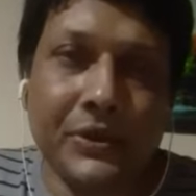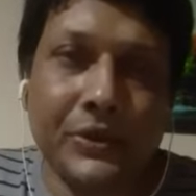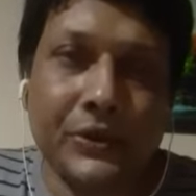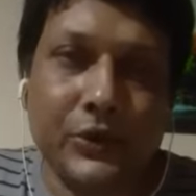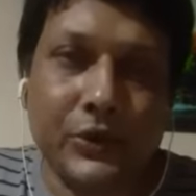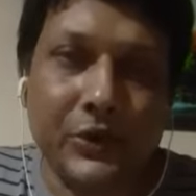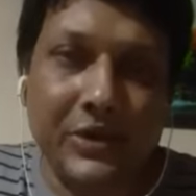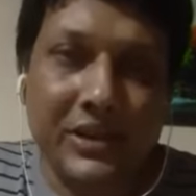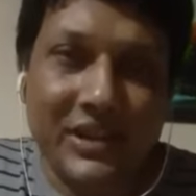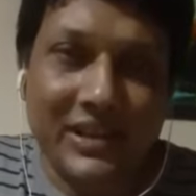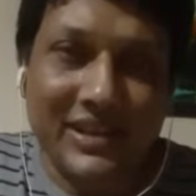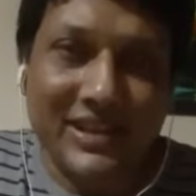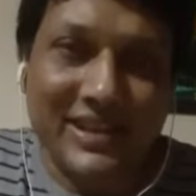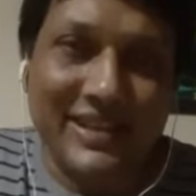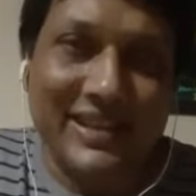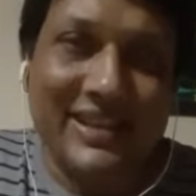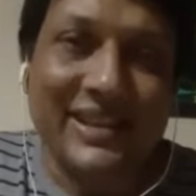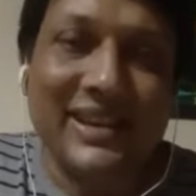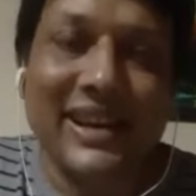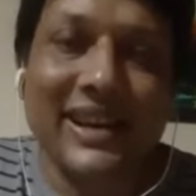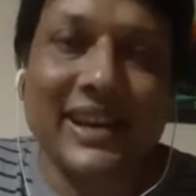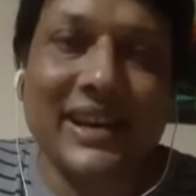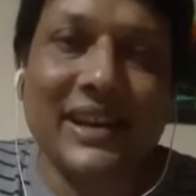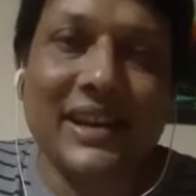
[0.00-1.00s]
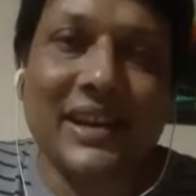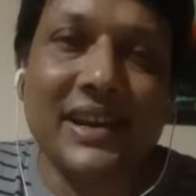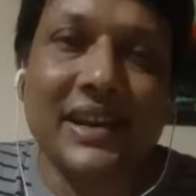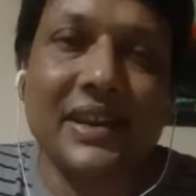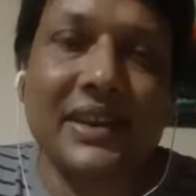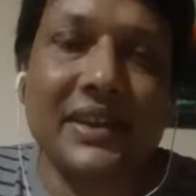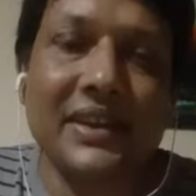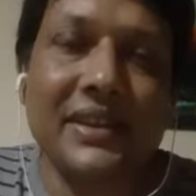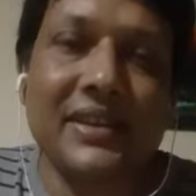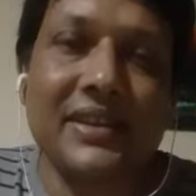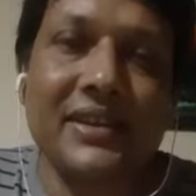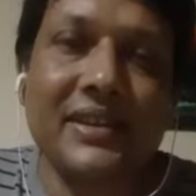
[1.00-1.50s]
So it
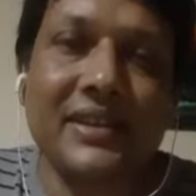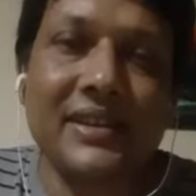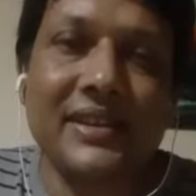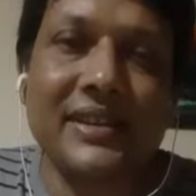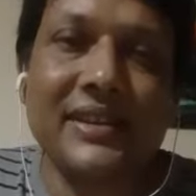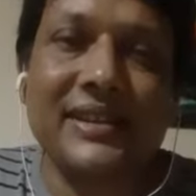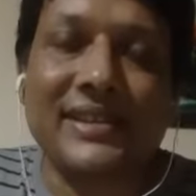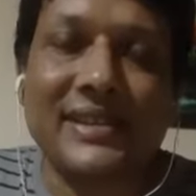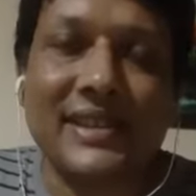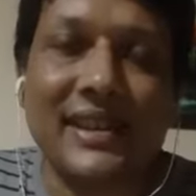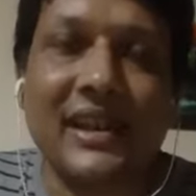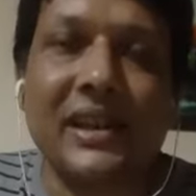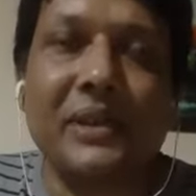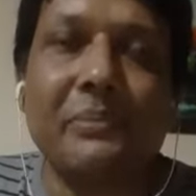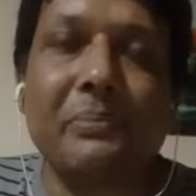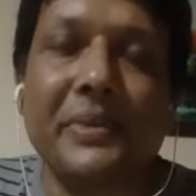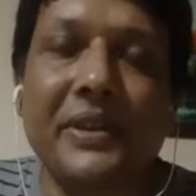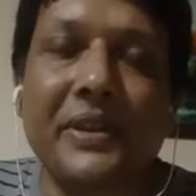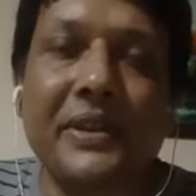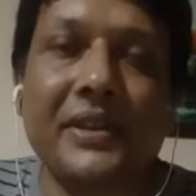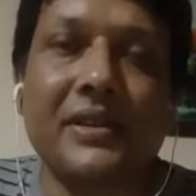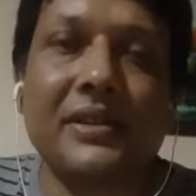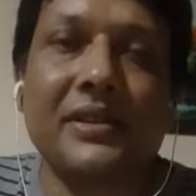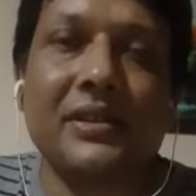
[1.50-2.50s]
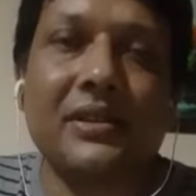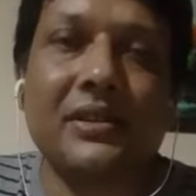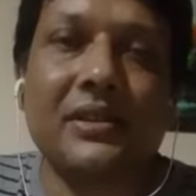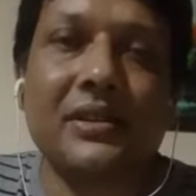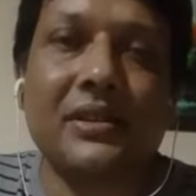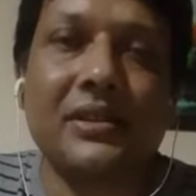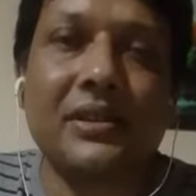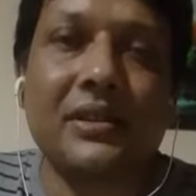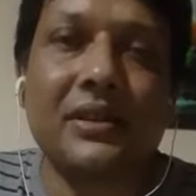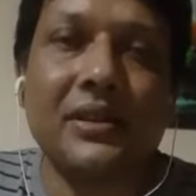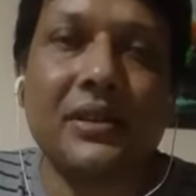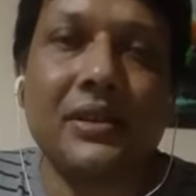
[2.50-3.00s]
indirectly is helping
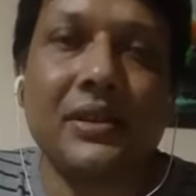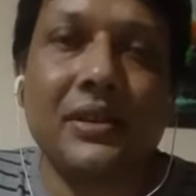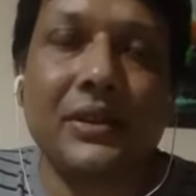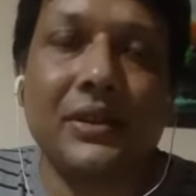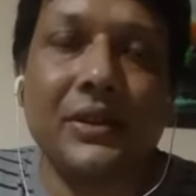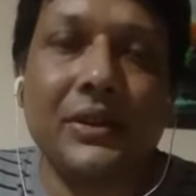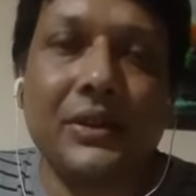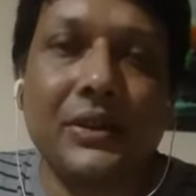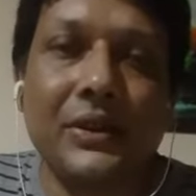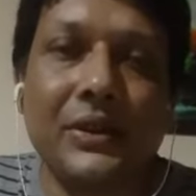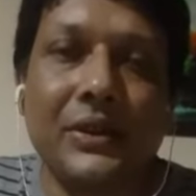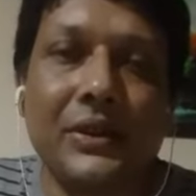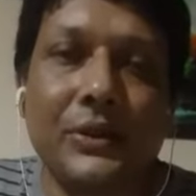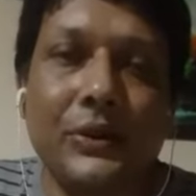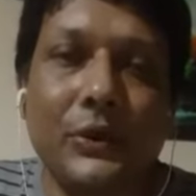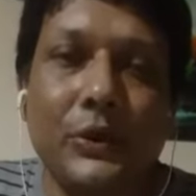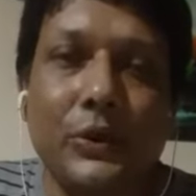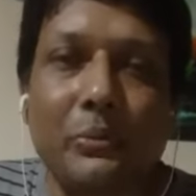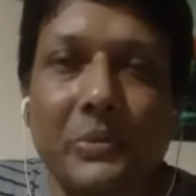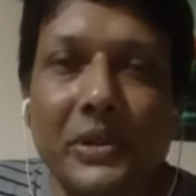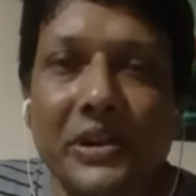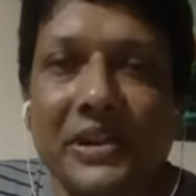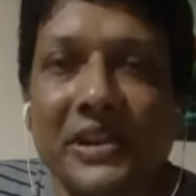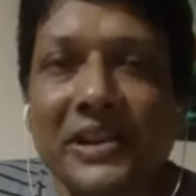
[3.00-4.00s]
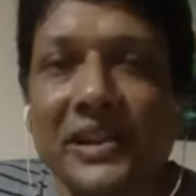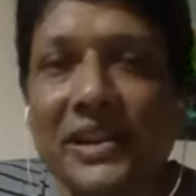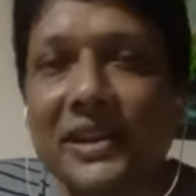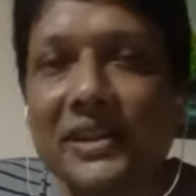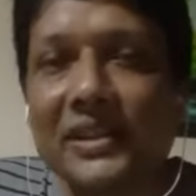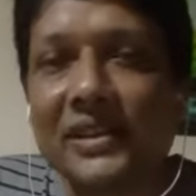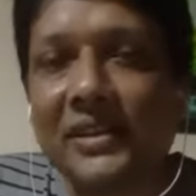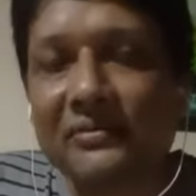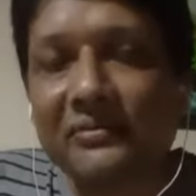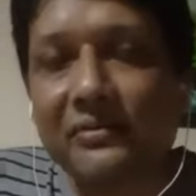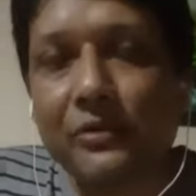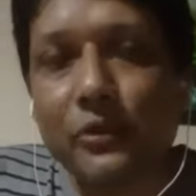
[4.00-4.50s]
to
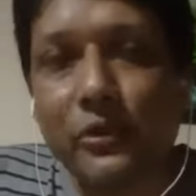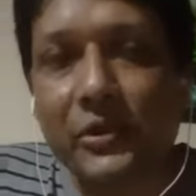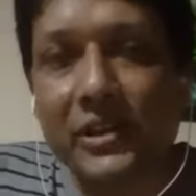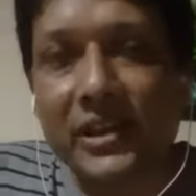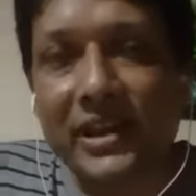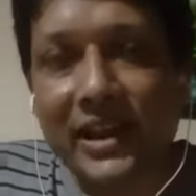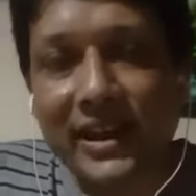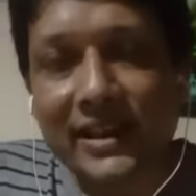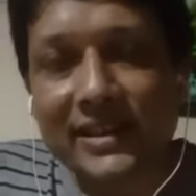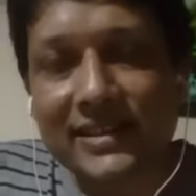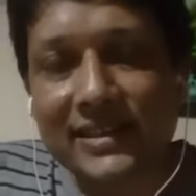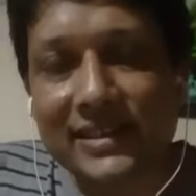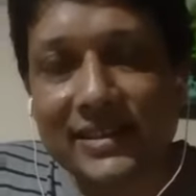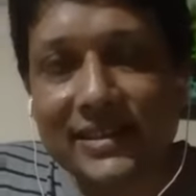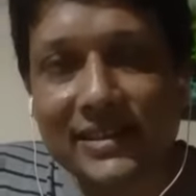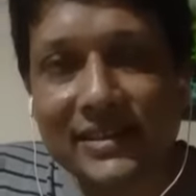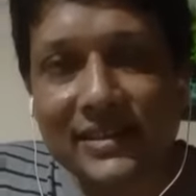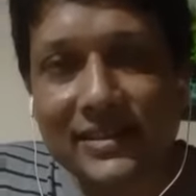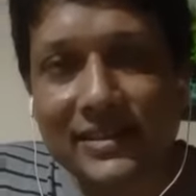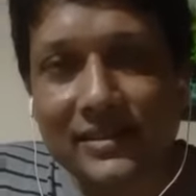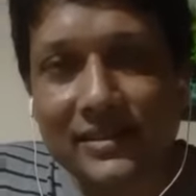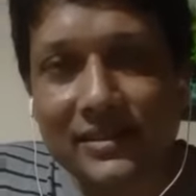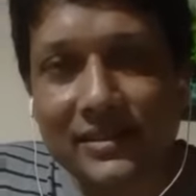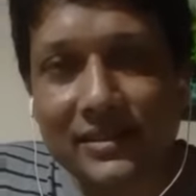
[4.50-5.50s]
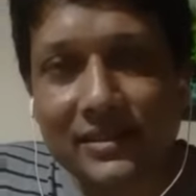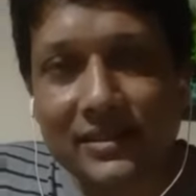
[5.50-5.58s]
mitigate the food crisis,